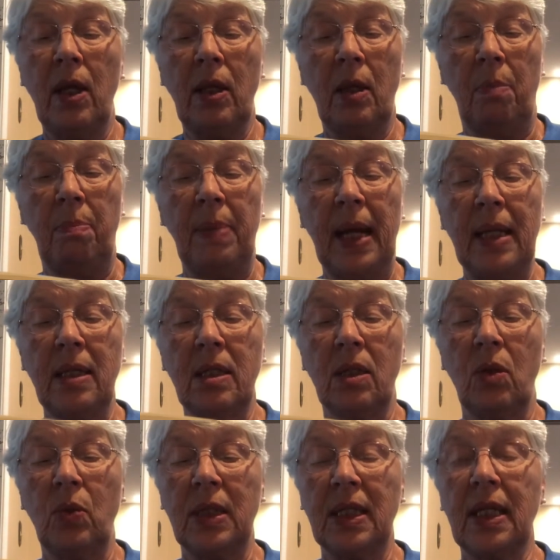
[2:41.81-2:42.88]
the
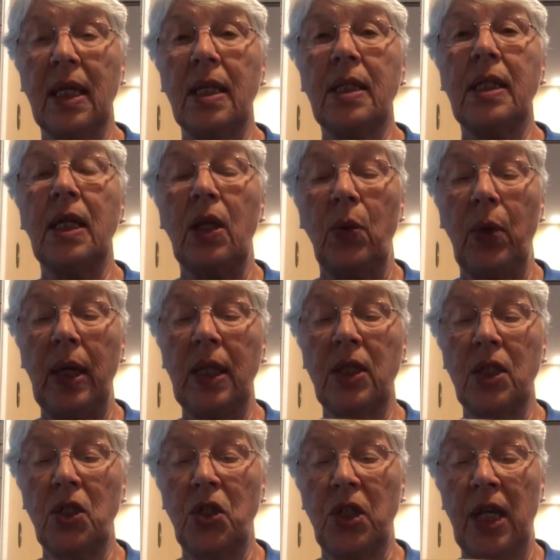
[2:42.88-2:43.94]
pencil was continuing
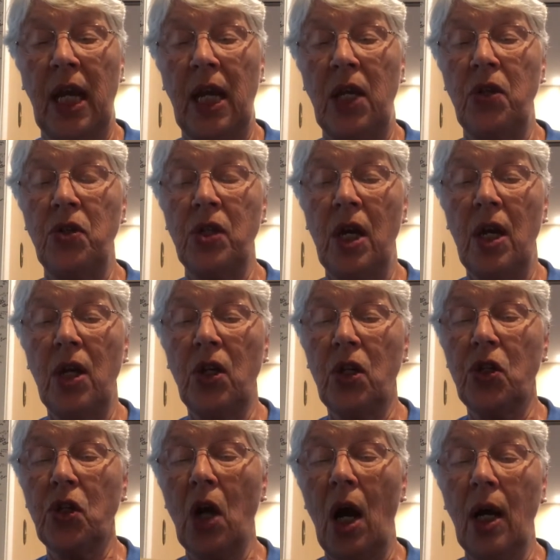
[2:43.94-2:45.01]
to change to
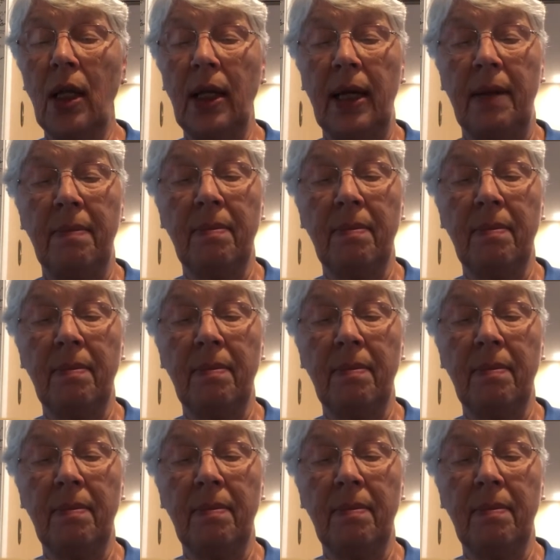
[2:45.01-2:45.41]
chocolate.